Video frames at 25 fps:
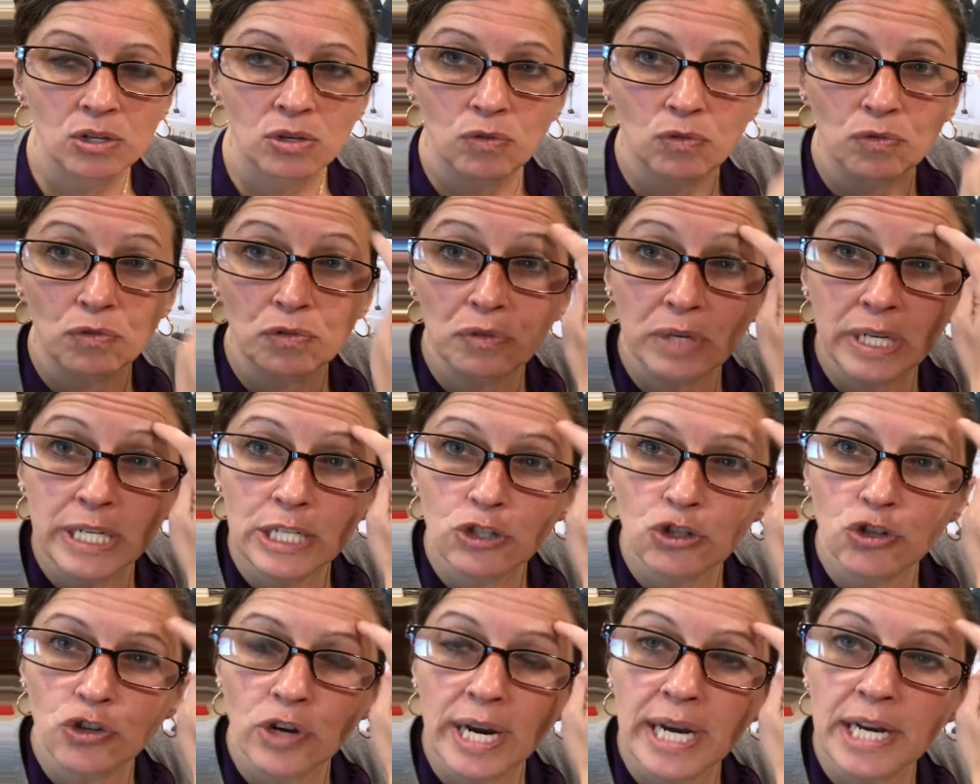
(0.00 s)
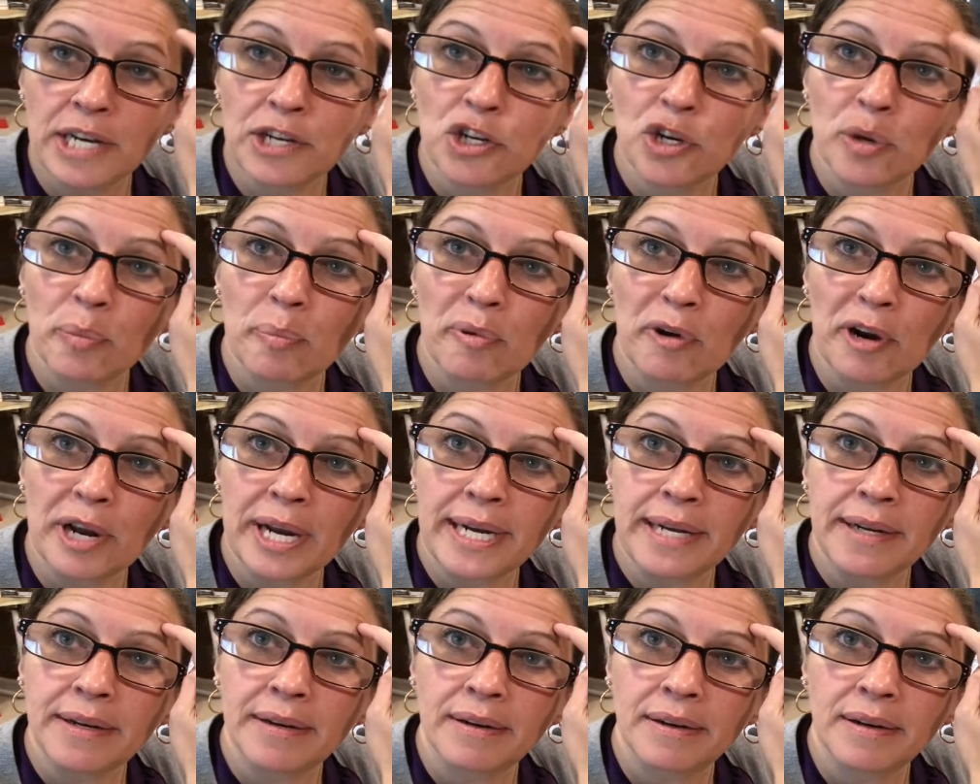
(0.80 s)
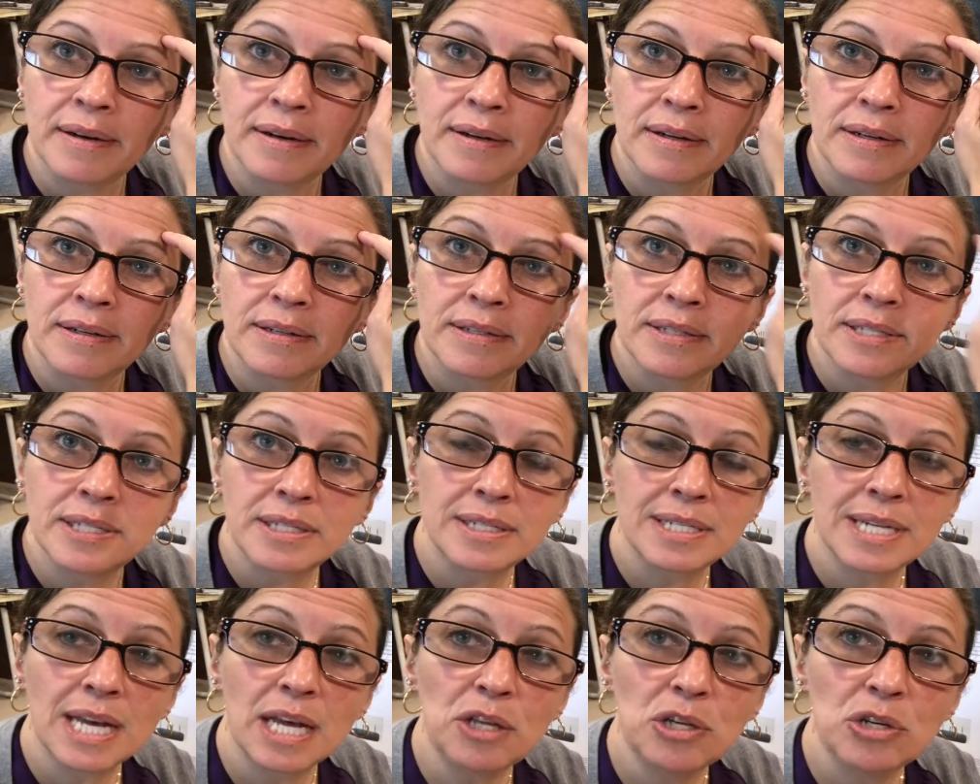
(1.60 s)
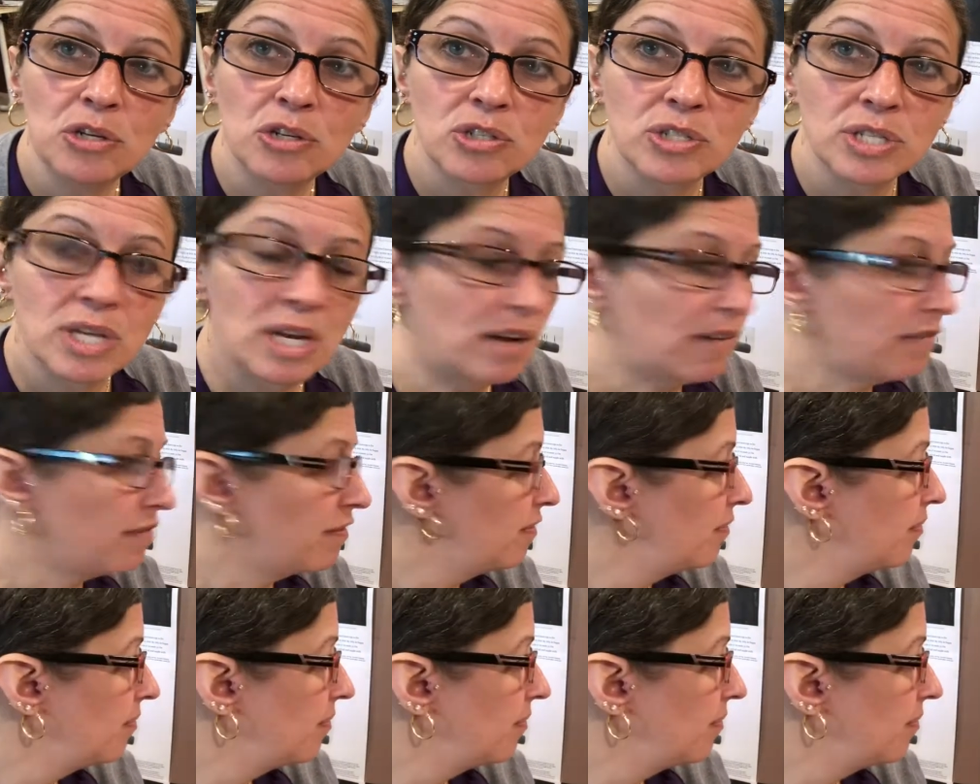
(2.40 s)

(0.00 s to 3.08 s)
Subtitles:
retrain your brain to tell yourself,